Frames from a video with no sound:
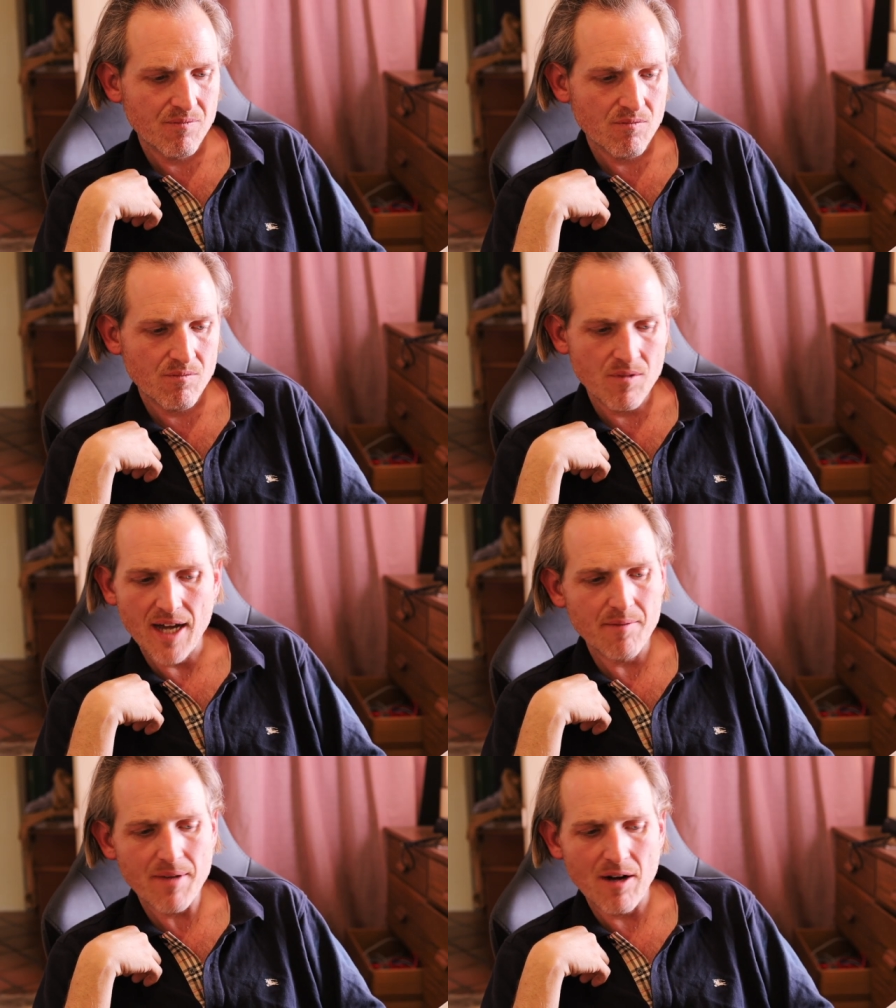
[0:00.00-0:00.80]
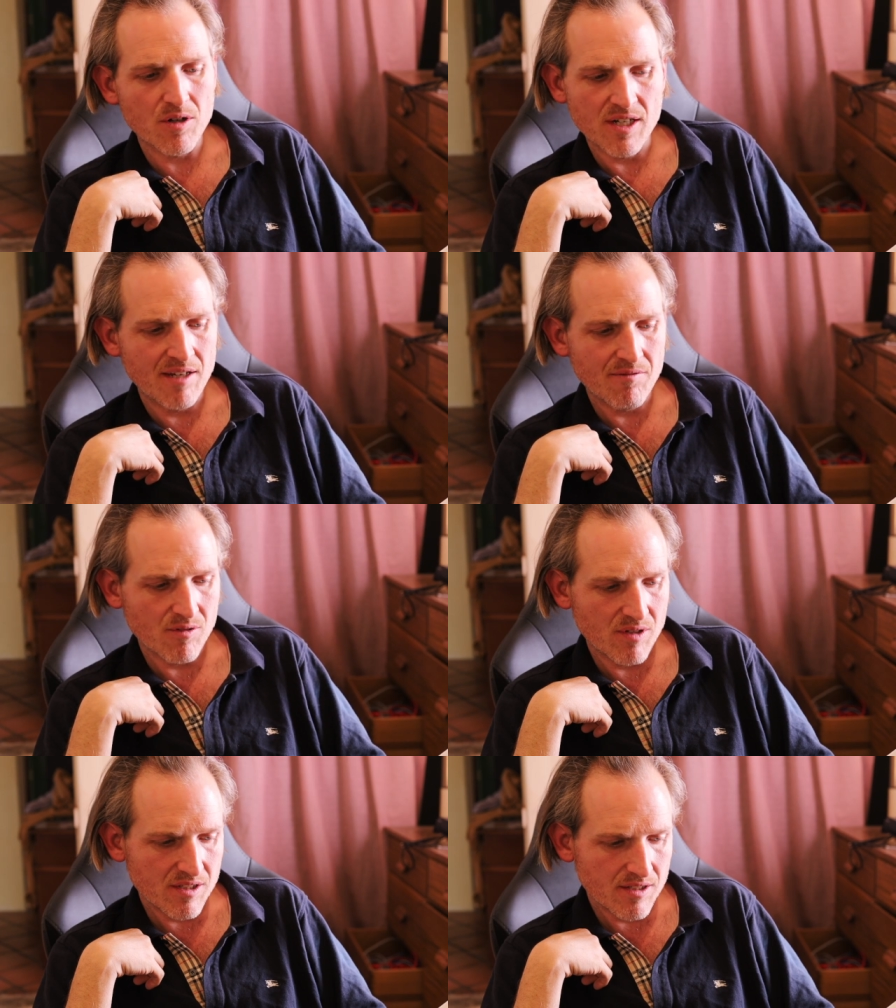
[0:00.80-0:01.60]
not power or
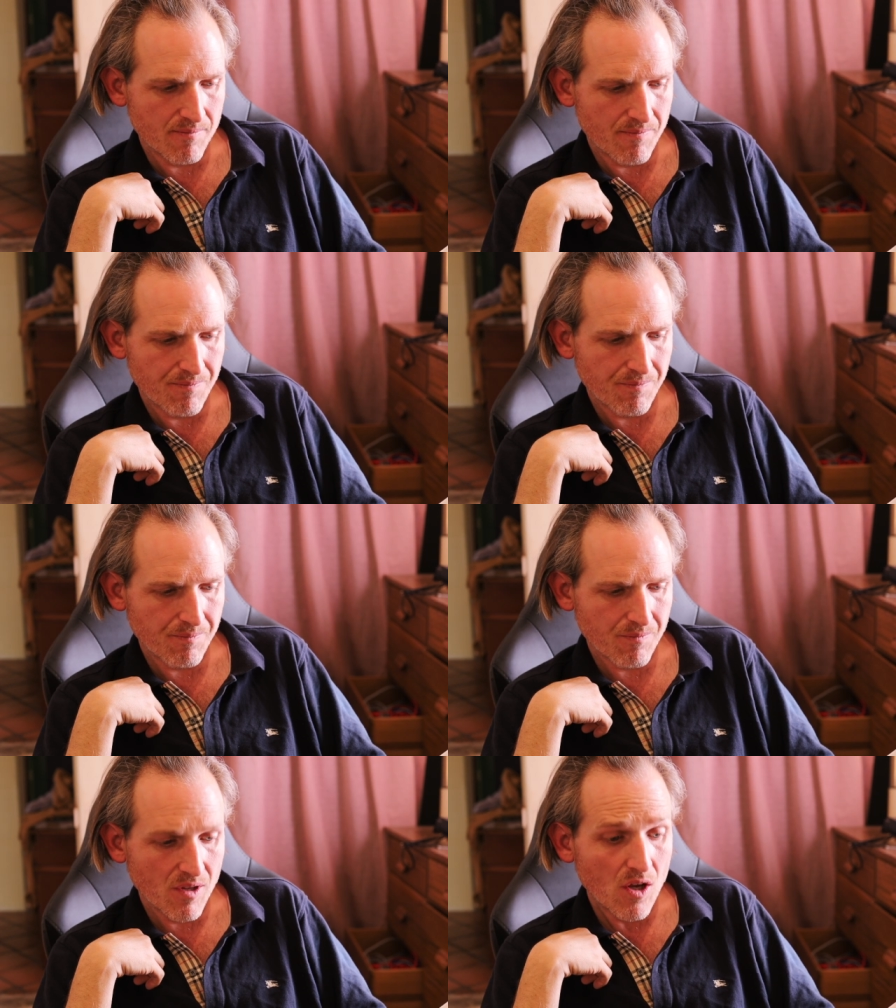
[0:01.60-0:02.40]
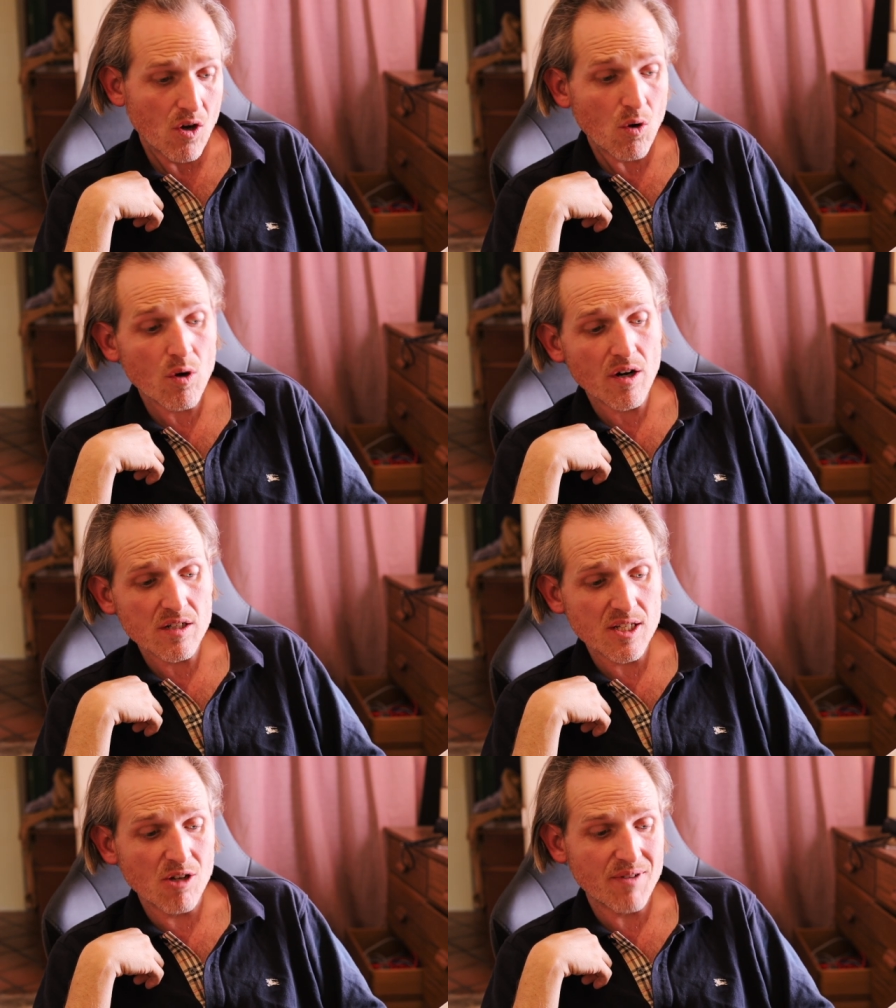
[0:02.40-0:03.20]
influence. Or
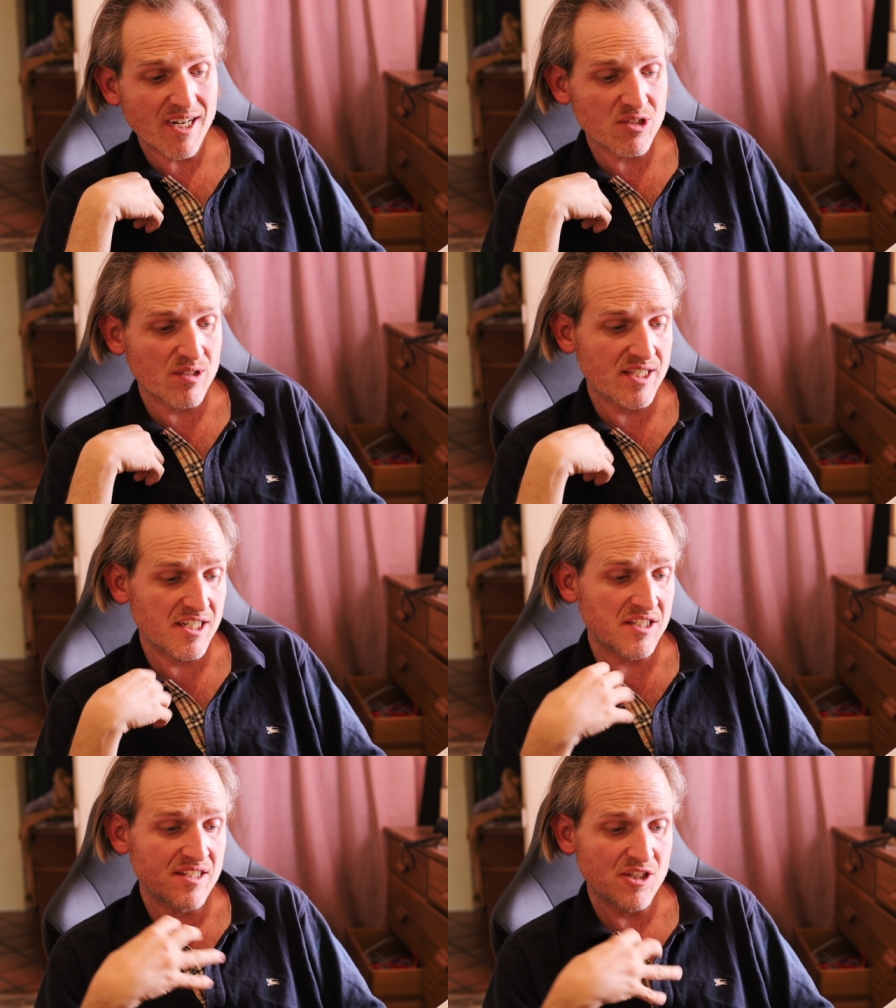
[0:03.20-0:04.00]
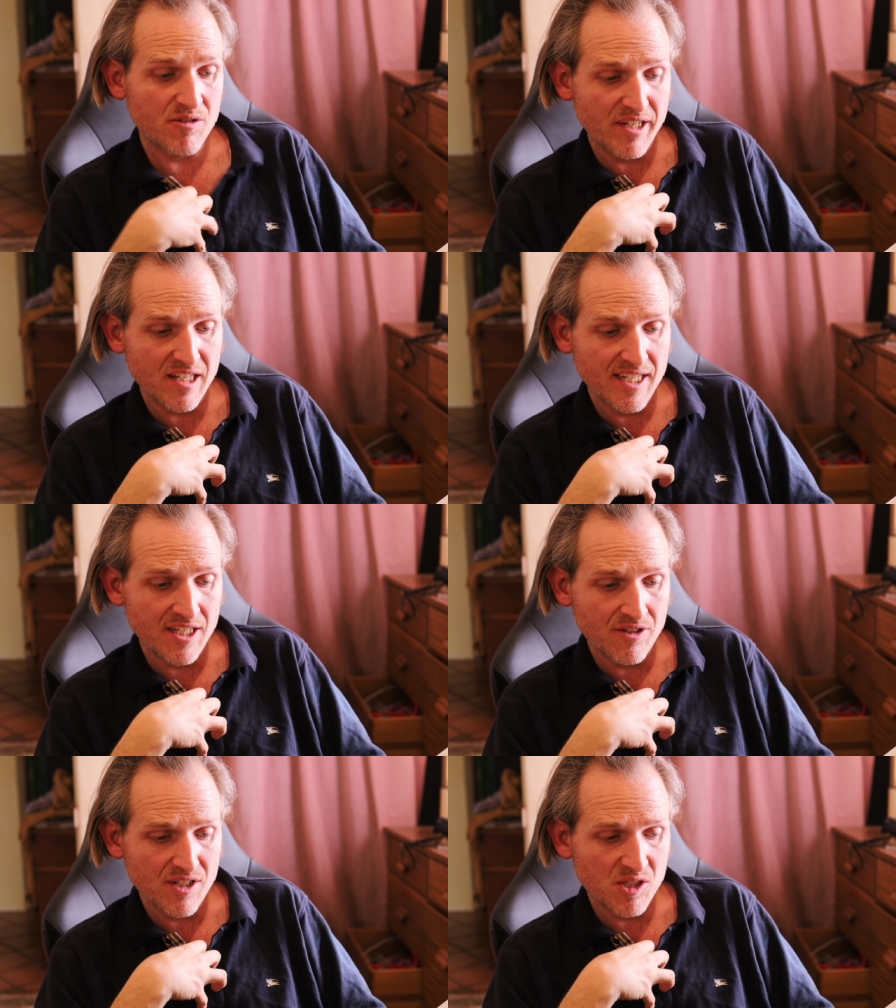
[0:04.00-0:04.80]
self actualization is a strictly inner
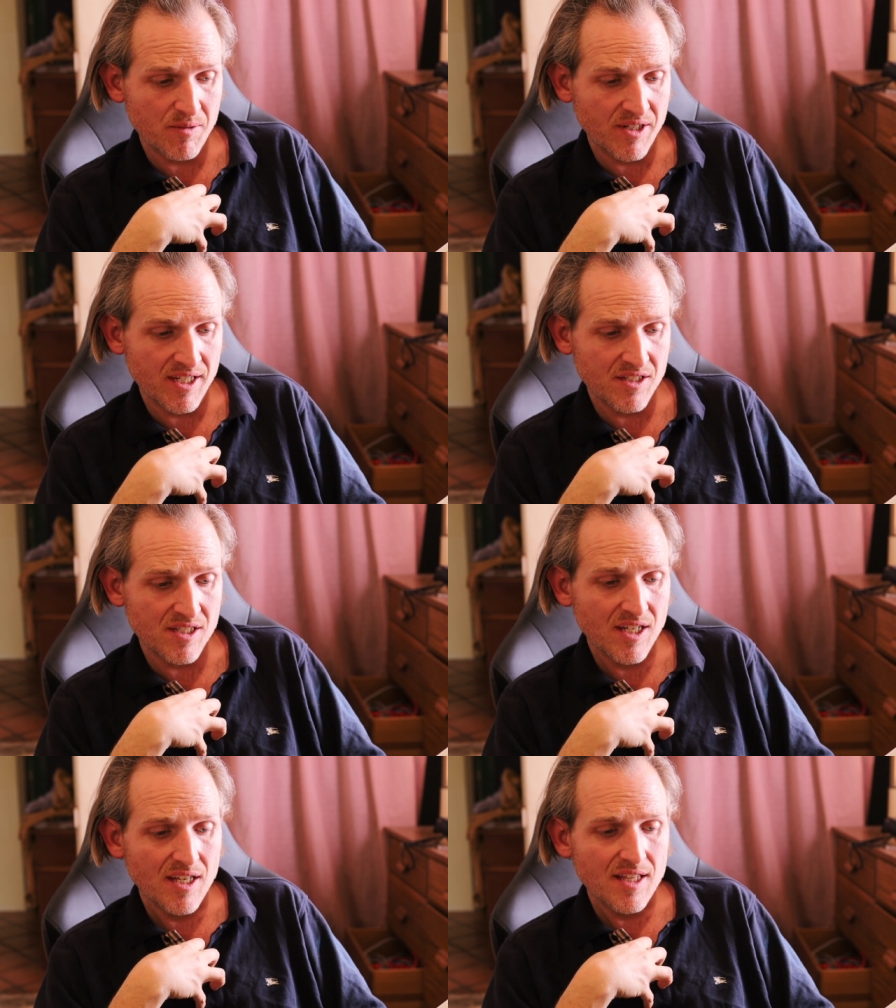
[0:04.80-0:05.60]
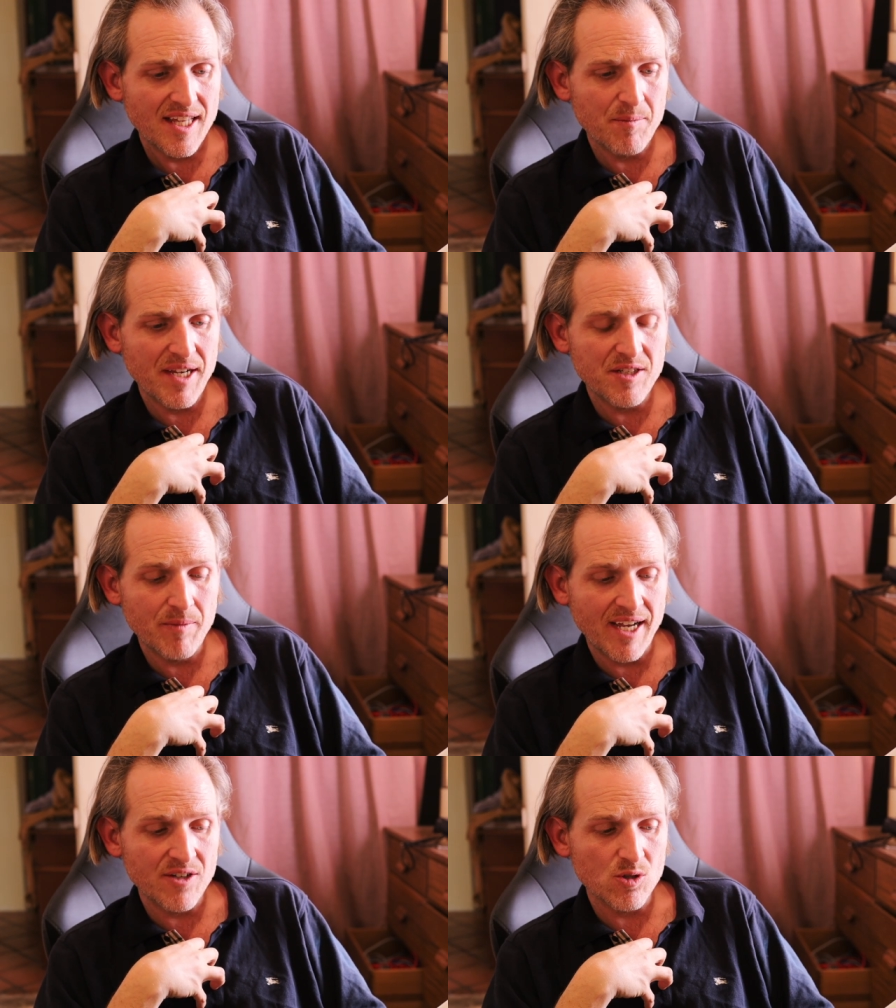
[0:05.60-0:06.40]
experience that may
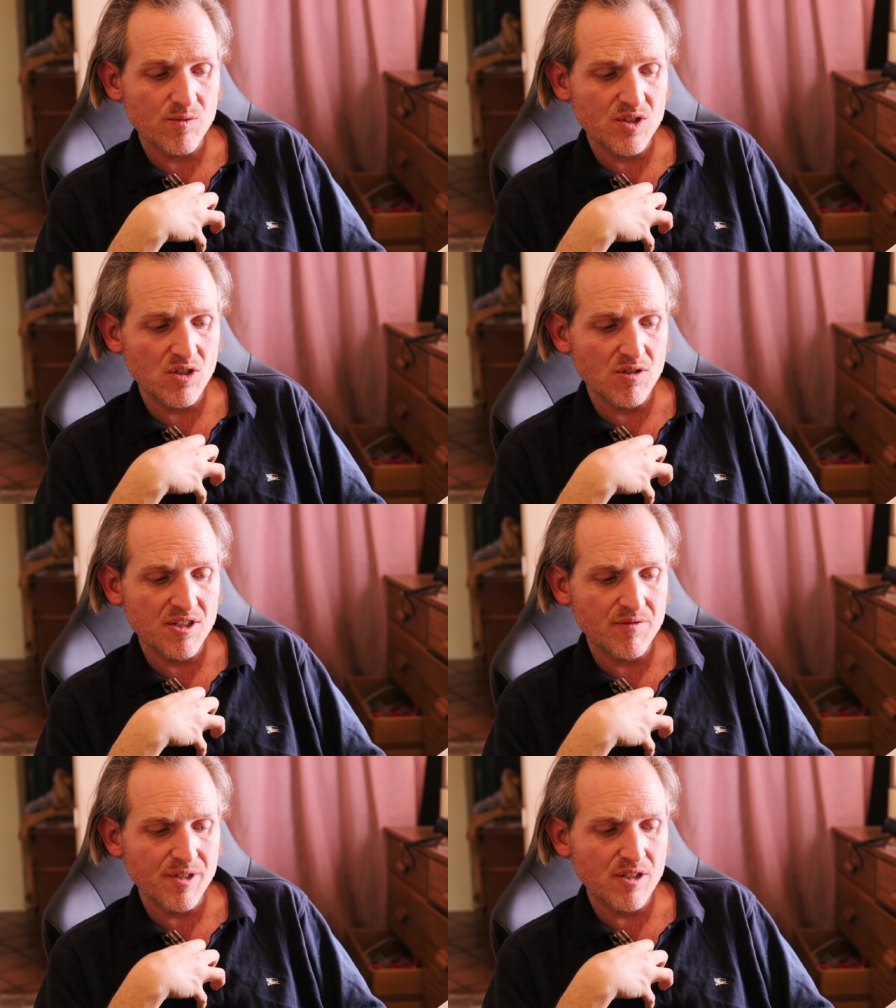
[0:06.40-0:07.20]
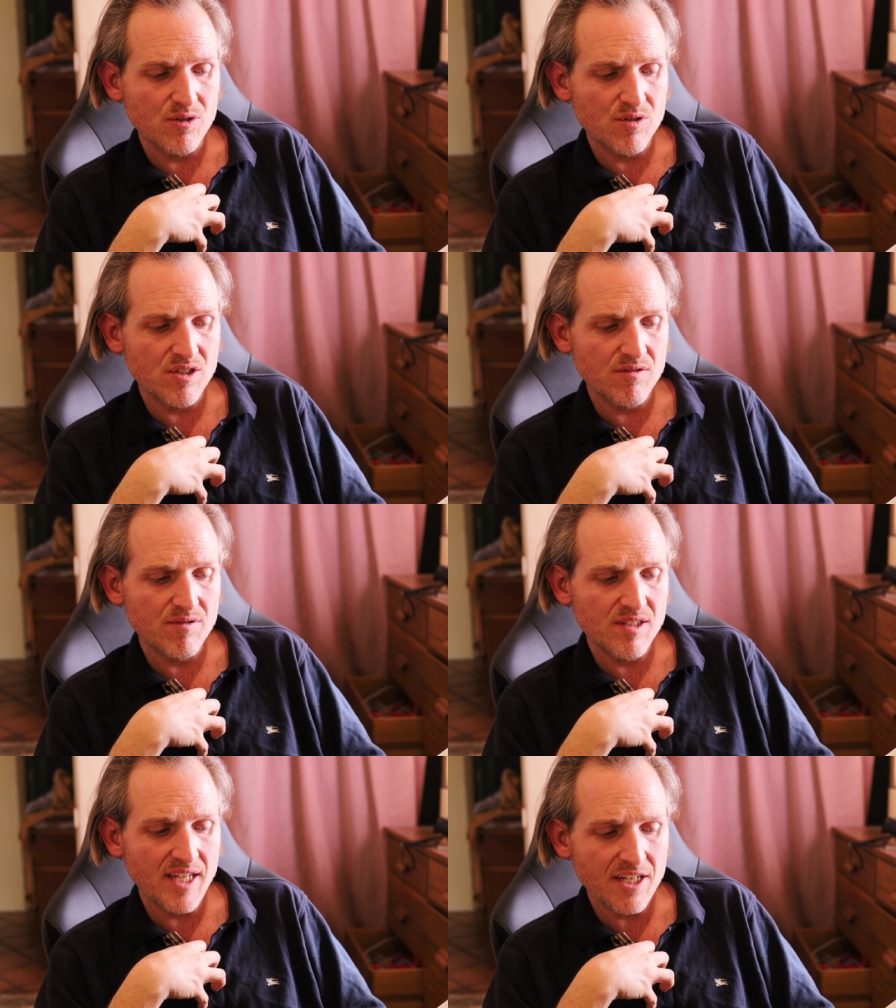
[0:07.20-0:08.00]
demand or result in a reclusive
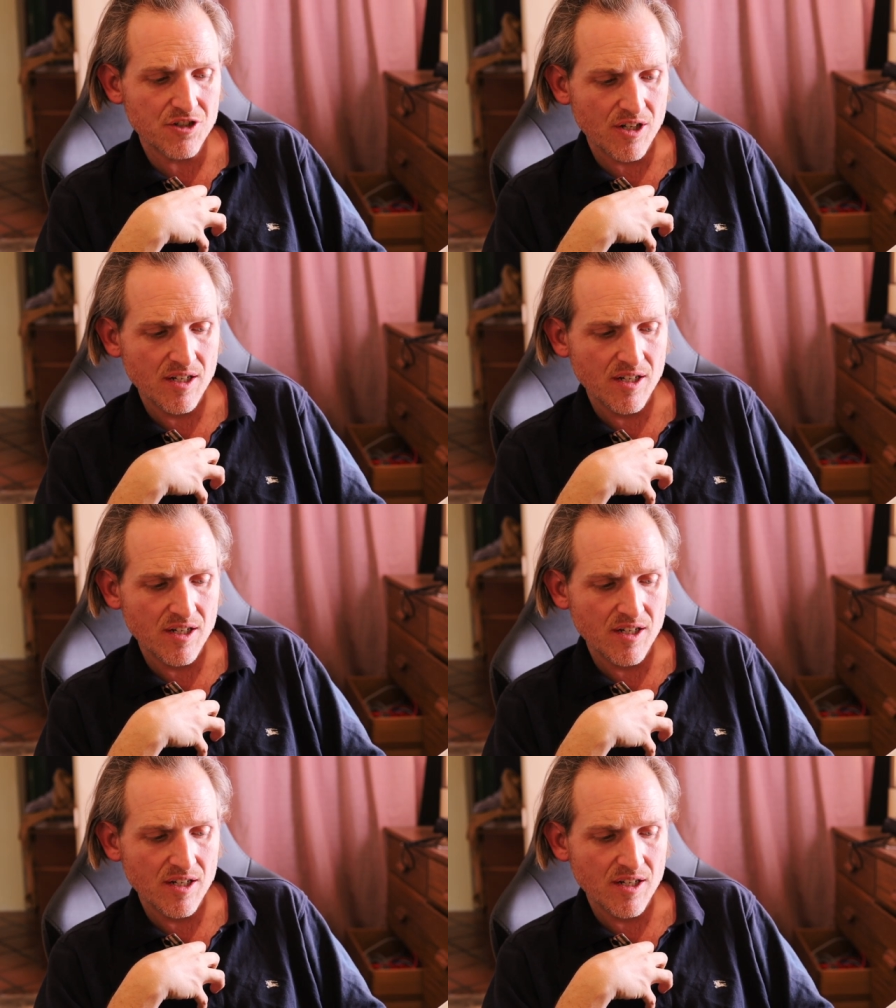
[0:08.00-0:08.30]
nature,